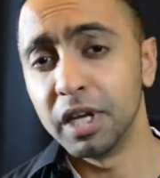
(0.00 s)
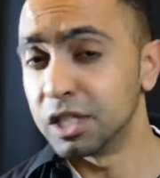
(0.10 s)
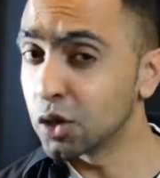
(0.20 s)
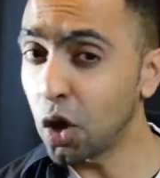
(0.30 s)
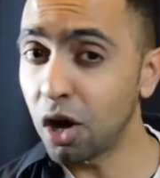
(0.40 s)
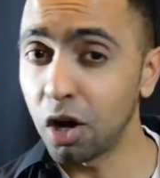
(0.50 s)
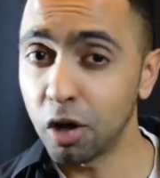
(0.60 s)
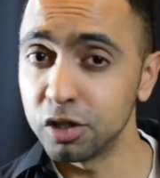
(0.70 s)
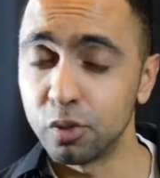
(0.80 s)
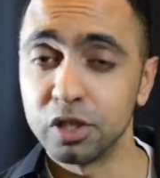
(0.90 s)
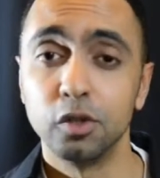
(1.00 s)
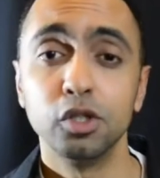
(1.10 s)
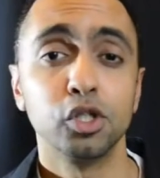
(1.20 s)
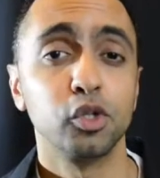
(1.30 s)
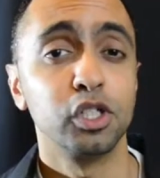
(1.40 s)
It's got a larger
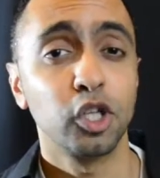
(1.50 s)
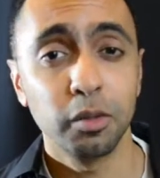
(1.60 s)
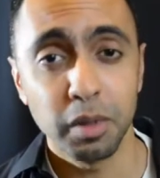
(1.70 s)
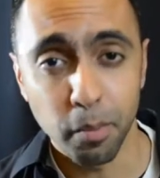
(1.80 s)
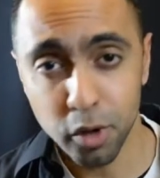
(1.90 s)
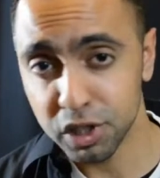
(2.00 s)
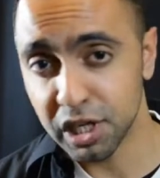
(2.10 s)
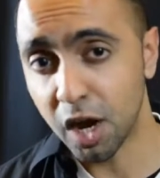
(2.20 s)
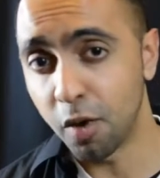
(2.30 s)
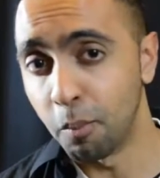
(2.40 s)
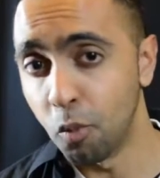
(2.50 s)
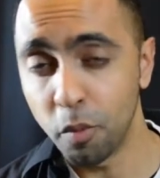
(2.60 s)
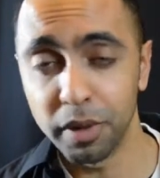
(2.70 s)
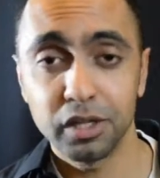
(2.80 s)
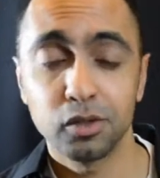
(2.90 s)
resolution, so it's going to be pushing out more
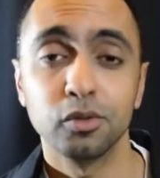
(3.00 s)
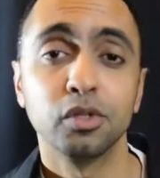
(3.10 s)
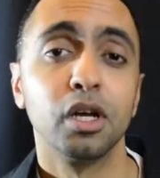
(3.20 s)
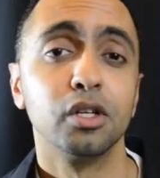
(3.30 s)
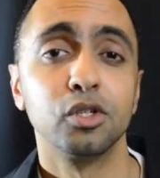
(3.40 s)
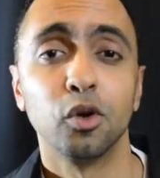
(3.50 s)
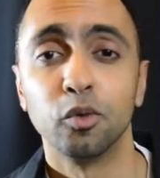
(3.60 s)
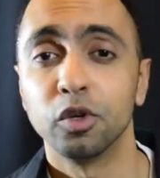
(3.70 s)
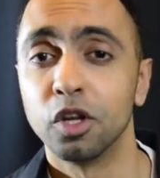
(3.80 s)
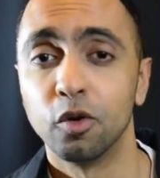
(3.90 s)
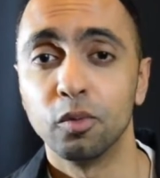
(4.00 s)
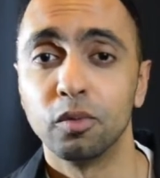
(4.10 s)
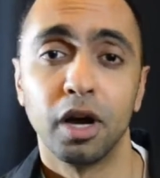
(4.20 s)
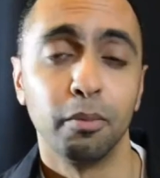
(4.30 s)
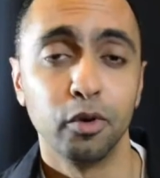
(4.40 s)
pixels. So you know,
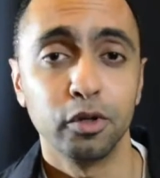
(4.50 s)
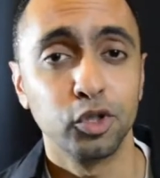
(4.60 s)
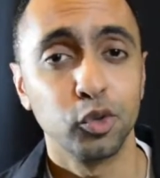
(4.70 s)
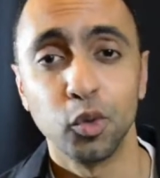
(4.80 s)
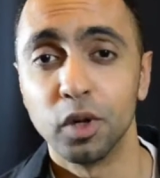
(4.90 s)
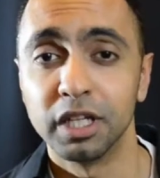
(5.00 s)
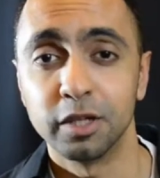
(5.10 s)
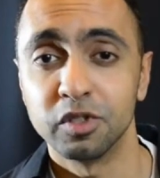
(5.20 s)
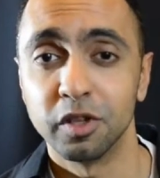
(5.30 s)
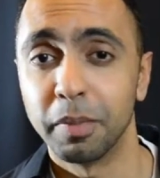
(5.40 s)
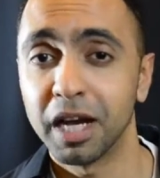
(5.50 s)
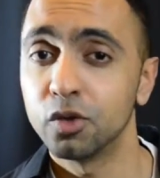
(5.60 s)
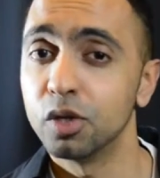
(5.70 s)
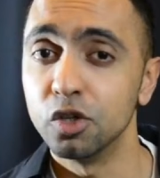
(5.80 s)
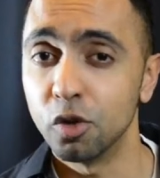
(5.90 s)
I'm not sure in terms of the
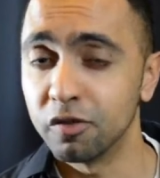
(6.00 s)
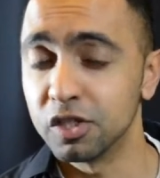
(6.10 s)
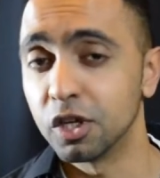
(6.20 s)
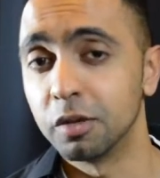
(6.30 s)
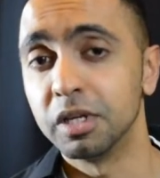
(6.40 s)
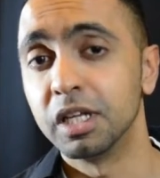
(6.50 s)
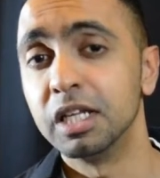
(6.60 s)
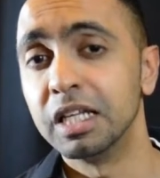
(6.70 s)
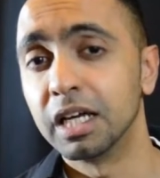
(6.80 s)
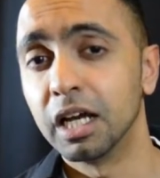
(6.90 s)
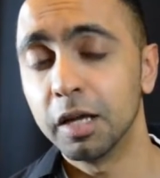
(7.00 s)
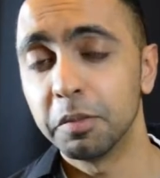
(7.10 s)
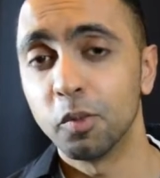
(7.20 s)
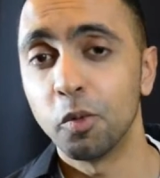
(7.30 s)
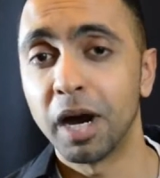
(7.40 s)
battery, you're obviously going to be needing a little
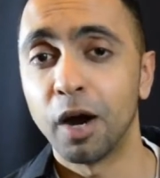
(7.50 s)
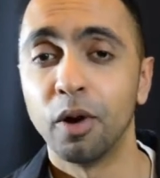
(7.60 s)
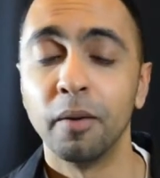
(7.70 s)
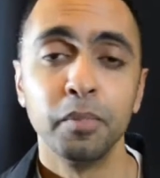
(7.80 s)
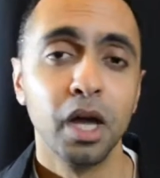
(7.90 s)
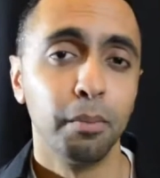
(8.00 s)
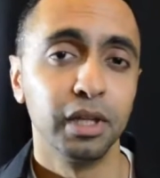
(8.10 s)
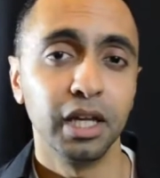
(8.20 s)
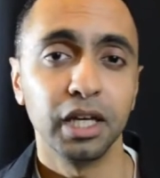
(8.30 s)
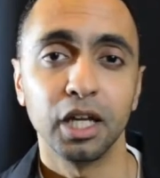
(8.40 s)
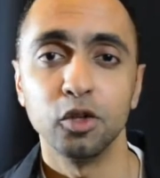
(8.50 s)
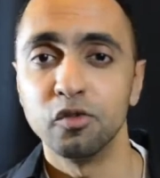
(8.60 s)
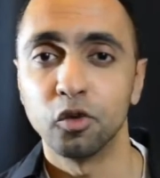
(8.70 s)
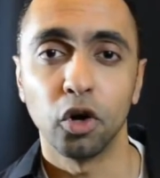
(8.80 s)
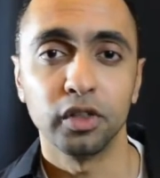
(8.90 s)
bit more power, but then again
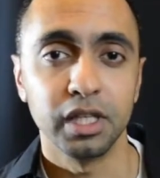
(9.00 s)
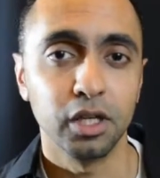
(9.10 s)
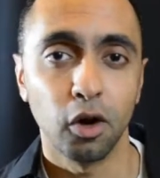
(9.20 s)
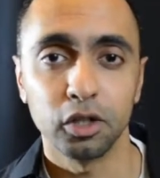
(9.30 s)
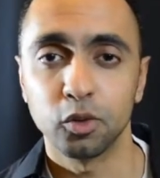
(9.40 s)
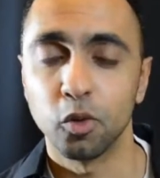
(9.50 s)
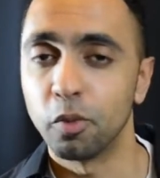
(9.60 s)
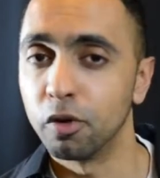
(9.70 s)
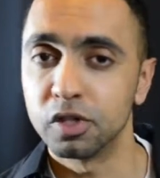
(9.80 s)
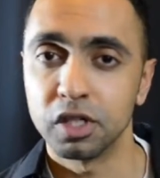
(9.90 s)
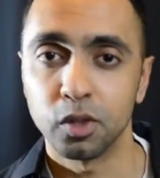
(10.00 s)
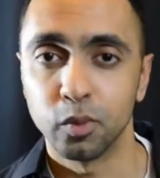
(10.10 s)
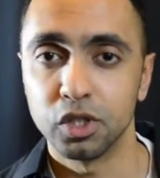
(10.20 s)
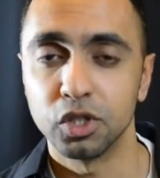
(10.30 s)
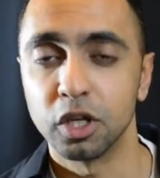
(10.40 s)
you've got the octa-core processor,
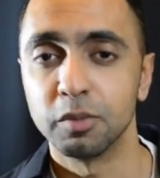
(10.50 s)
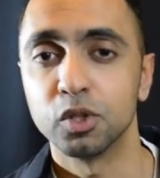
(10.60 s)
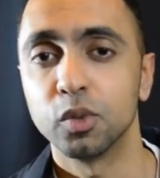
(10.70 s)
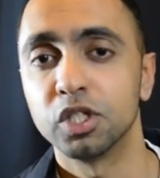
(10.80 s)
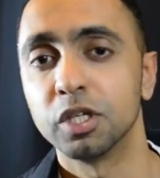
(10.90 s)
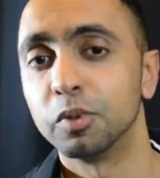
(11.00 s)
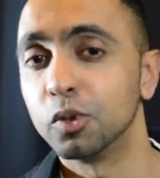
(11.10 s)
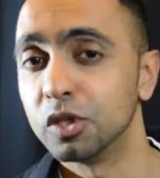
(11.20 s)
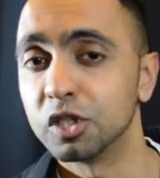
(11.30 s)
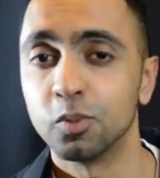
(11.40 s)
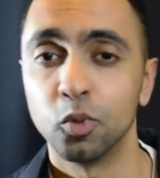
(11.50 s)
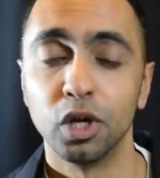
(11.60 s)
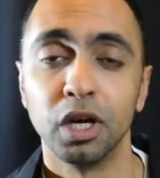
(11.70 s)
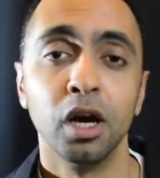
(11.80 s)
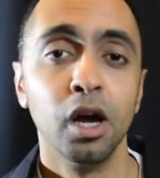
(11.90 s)
which is going to be switching between the
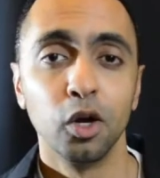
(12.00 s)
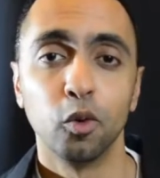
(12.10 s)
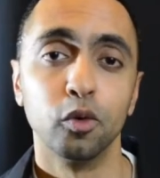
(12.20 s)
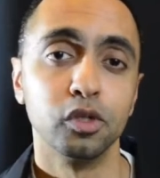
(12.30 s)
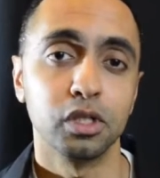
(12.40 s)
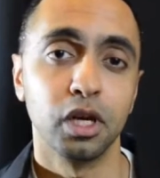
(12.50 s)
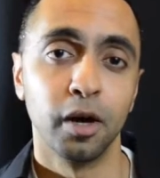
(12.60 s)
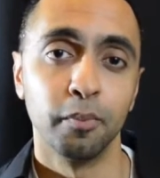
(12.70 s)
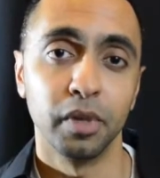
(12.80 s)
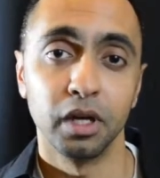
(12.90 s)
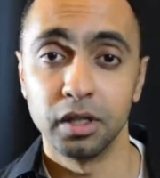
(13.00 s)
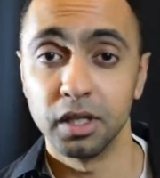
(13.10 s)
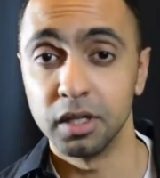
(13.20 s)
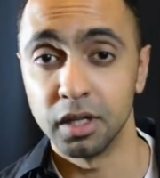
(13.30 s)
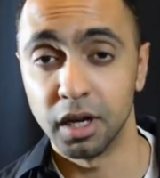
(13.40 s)
smaller cores and
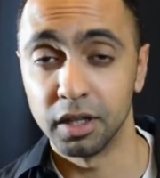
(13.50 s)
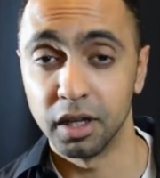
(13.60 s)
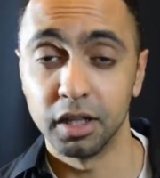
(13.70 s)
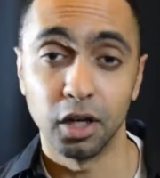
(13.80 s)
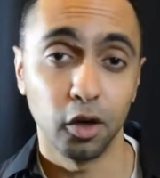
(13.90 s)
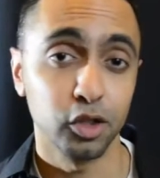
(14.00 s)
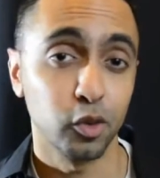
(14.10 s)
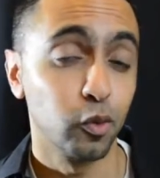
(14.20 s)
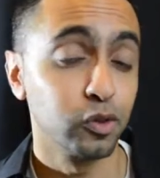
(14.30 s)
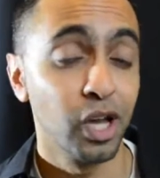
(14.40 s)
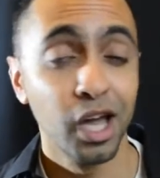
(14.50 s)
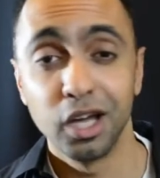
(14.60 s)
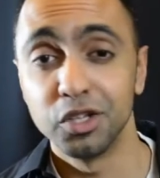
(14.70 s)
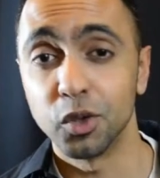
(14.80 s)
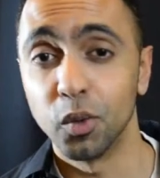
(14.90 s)
the larger cores.
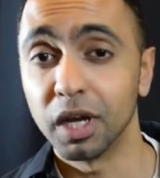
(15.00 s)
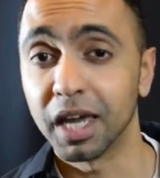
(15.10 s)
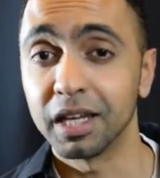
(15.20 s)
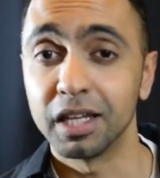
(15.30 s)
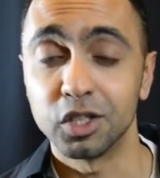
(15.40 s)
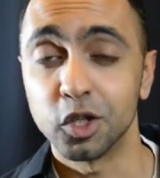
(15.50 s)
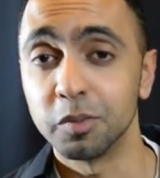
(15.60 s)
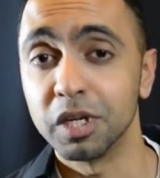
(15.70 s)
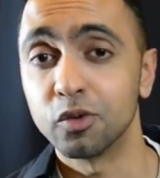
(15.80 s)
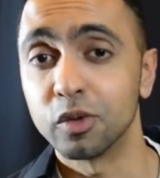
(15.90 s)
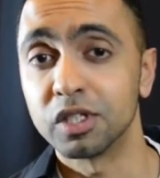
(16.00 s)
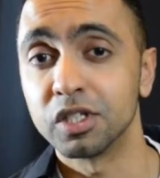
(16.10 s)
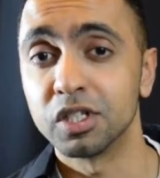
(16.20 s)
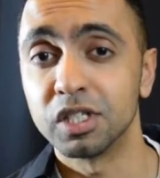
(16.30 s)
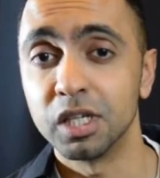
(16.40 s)
So again, it's going to be
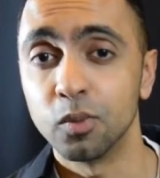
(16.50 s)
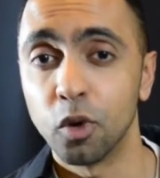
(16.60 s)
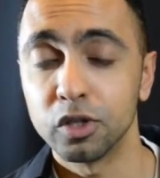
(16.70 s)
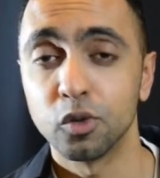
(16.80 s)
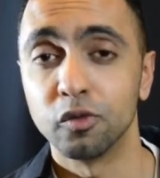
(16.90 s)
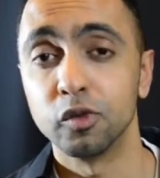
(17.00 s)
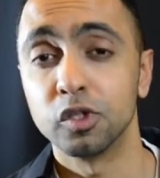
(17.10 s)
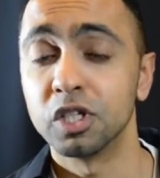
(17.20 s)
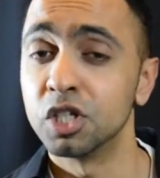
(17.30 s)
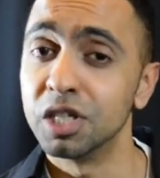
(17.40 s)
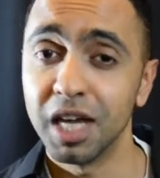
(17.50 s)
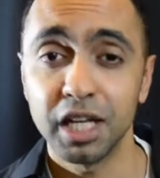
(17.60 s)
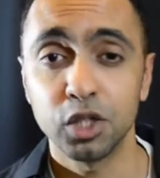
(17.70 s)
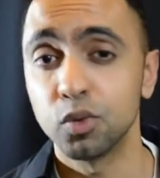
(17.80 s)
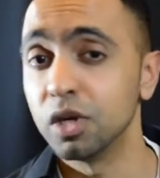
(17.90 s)
interesting to see what sort of usage. The
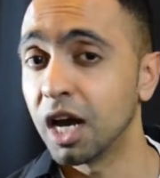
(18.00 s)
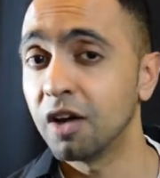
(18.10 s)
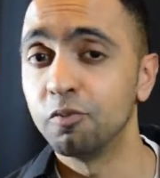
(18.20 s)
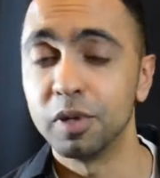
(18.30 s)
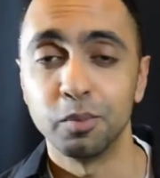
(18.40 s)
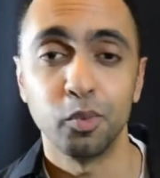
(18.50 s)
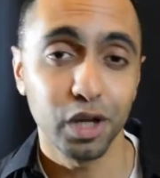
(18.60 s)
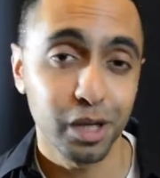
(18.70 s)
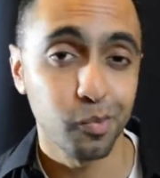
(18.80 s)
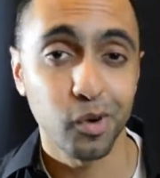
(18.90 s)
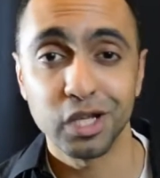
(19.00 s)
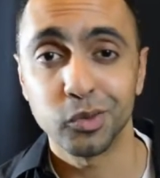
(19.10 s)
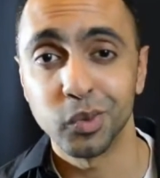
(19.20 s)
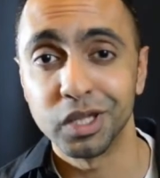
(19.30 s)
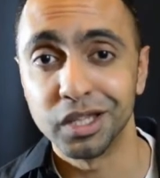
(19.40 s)
S3, I've been pretty
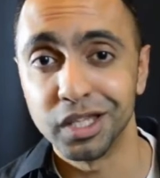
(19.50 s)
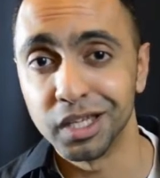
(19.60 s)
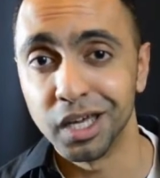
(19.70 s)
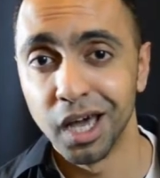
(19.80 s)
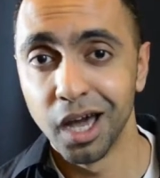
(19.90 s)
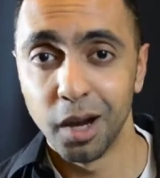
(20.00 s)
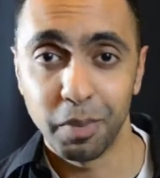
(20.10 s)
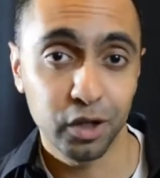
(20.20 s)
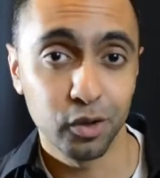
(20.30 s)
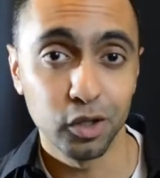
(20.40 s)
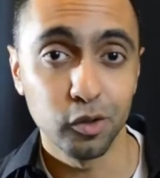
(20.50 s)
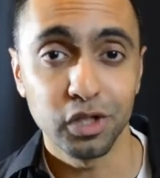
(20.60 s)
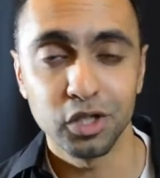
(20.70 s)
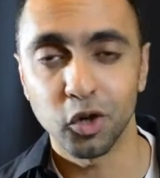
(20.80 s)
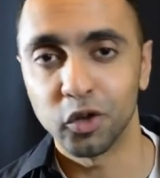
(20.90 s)
impressed with the battery usage